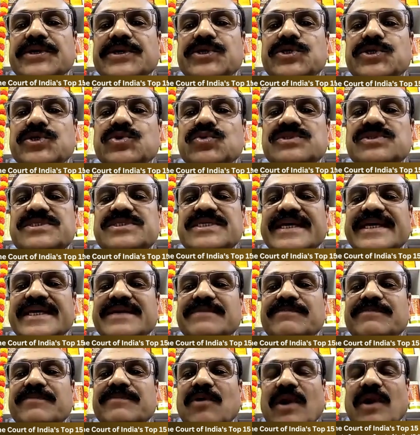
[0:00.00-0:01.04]
used
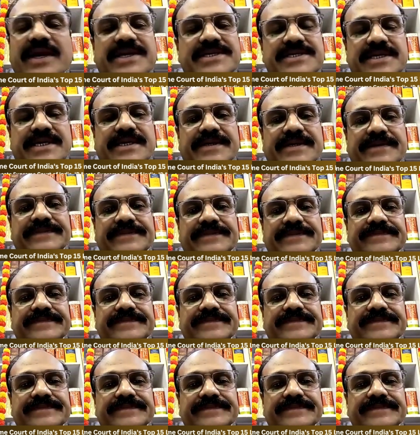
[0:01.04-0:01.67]
in production.